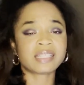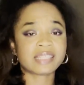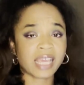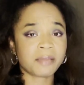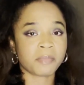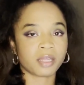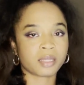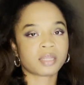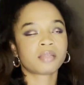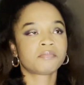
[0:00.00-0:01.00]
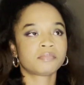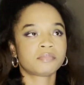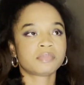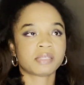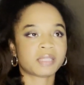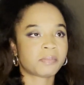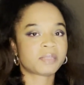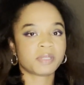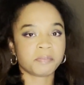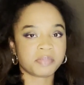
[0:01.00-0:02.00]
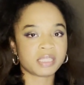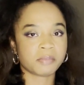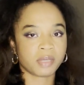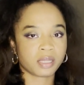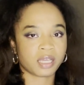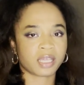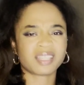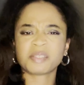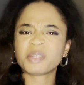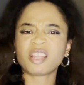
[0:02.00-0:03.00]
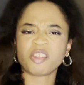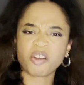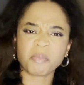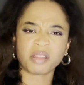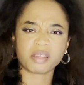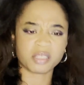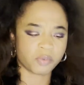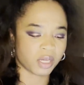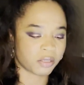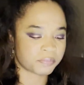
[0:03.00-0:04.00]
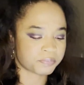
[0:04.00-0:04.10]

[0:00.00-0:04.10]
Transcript: the same month, September's been a busy month, I guess. It's been a long month as well.